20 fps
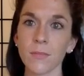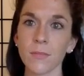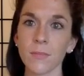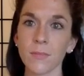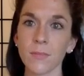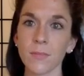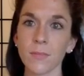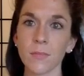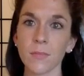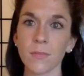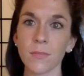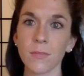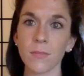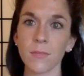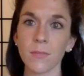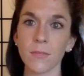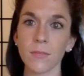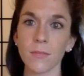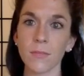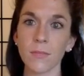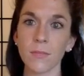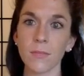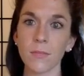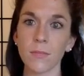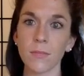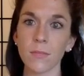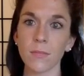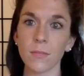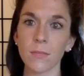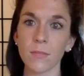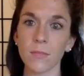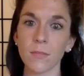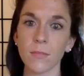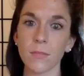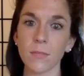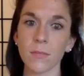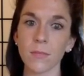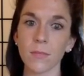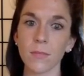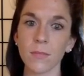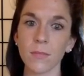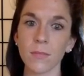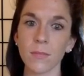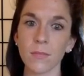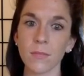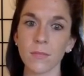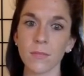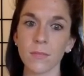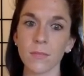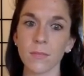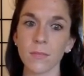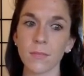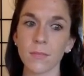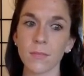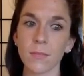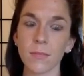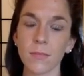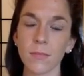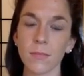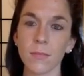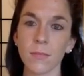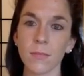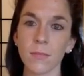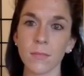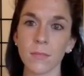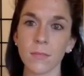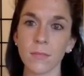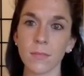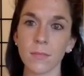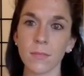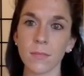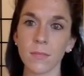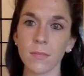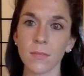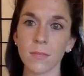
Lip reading: The person shown says nothing.